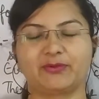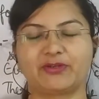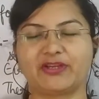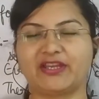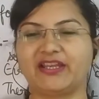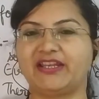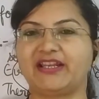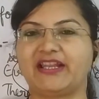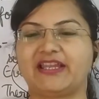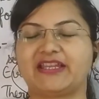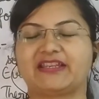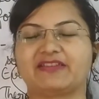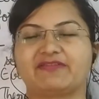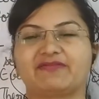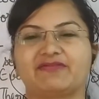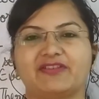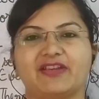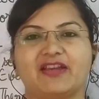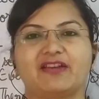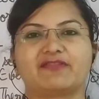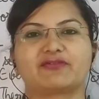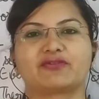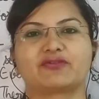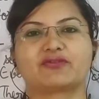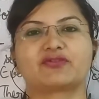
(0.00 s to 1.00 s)
Okay, like if we
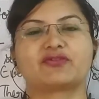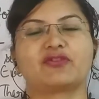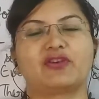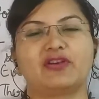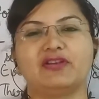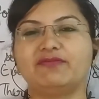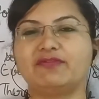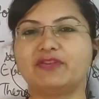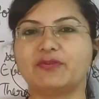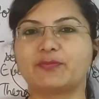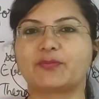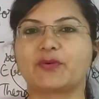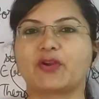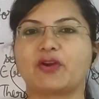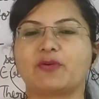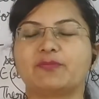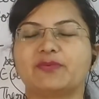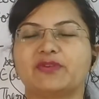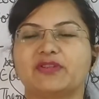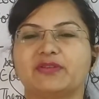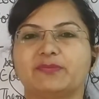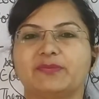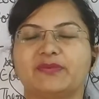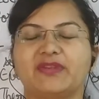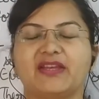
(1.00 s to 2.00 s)
have to solve a
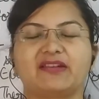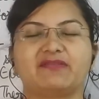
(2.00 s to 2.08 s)
problem,